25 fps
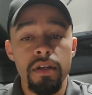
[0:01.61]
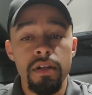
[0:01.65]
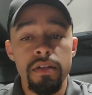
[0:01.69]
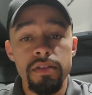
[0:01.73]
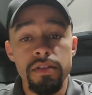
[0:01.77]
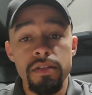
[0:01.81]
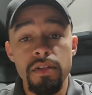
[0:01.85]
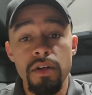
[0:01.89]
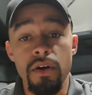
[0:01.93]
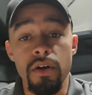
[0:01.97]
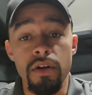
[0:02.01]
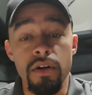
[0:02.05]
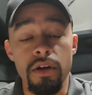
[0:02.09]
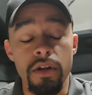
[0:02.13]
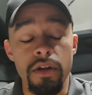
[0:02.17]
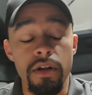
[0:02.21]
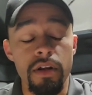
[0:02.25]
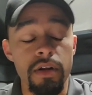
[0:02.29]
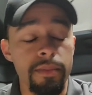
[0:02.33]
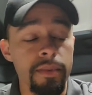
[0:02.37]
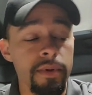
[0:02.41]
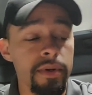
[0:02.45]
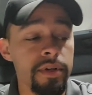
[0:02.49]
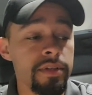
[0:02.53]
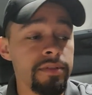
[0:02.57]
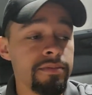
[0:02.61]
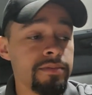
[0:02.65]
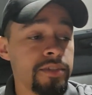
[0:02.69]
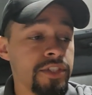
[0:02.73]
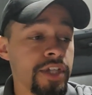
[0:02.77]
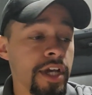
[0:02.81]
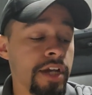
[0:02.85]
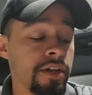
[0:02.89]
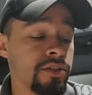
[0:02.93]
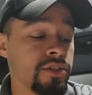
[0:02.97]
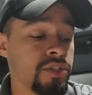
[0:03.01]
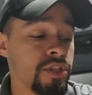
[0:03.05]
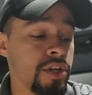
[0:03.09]
What's going on, everybody?
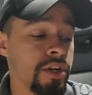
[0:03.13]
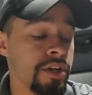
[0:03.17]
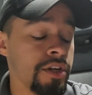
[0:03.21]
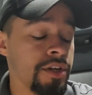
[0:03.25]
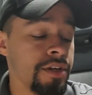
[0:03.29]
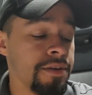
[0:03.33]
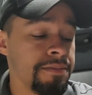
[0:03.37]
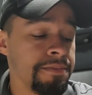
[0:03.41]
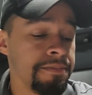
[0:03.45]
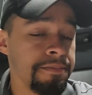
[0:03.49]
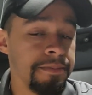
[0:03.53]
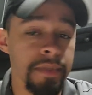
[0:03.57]
Shadow Trucker.